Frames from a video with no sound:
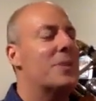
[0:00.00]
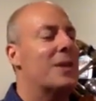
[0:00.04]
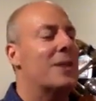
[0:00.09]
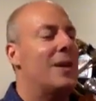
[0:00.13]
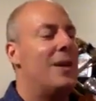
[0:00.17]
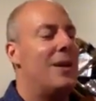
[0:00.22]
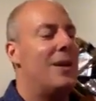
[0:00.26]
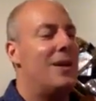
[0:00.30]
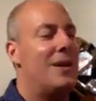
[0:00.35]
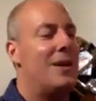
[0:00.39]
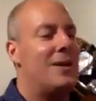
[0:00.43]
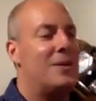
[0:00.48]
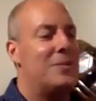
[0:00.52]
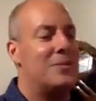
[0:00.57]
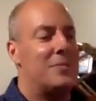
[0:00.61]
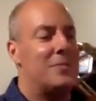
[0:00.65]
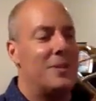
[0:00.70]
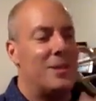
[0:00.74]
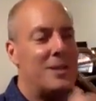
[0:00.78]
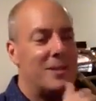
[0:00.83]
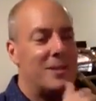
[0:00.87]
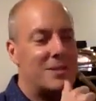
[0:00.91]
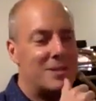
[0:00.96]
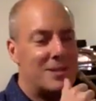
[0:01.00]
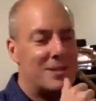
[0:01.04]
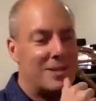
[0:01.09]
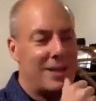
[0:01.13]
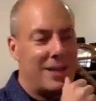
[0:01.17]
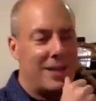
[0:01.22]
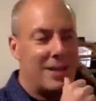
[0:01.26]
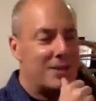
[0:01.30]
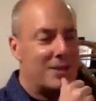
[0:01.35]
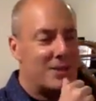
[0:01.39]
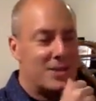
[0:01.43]

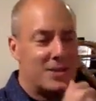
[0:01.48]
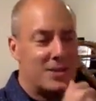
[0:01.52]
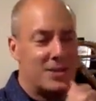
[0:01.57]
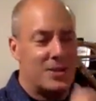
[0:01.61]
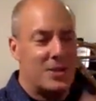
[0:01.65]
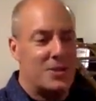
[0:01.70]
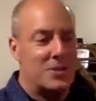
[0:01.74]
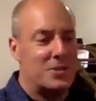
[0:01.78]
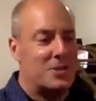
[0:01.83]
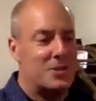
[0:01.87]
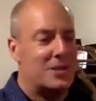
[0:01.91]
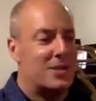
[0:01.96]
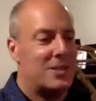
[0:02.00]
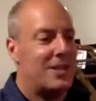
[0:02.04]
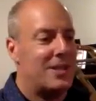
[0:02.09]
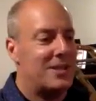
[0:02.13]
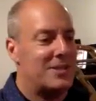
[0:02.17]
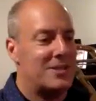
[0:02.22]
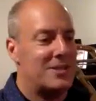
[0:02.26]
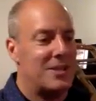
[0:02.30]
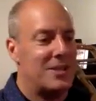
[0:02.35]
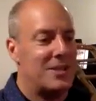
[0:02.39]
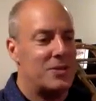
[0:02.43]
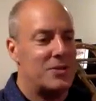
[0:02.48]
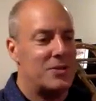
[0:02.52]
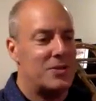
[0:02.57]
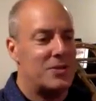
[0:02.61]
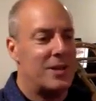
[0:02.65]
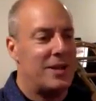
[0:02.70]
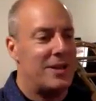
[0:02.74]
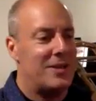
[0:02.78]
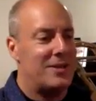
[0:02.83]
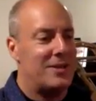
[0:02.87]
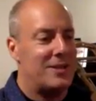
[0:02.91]
And there's no sense in
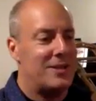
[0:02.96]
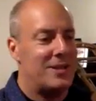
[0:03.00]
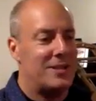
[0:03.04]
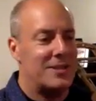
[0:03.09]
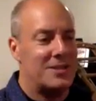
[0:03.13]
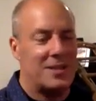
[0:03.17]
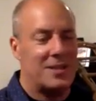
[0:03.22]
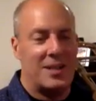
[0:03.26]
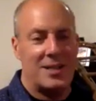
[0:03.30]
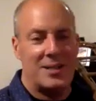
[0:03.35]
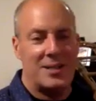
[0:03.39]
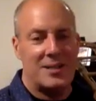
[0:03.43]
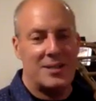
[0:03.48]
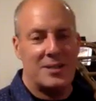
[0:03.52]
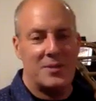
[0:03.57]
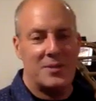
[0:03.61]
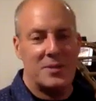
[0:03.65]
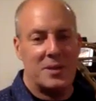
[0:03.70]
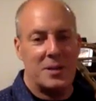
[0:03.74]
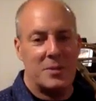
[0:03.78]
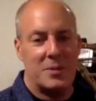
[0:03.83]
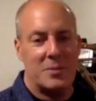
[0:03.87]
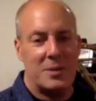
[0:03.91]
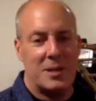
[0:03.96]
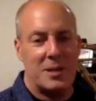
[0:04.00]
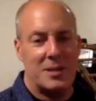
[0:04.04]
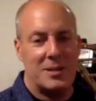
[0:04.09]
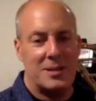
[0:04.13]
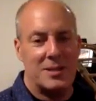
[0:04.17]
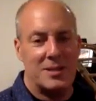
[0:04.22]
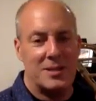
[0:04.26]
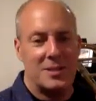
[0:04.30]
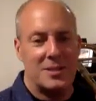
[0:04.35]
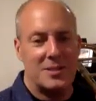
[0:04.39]
trying to get scientific about
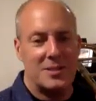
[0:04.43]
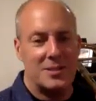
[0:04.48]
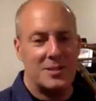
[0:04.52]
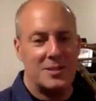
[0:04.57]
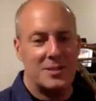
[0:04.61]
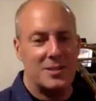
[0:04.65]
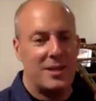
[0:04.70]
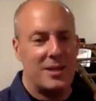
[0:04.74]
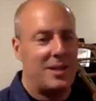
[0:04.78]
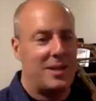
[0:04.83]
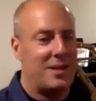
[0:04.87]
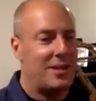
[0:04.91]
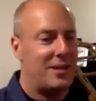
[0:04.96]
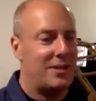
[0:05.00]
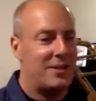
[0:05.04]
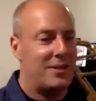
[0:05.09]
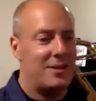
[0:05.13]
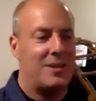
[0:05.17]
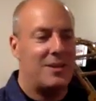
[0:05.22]
this and say,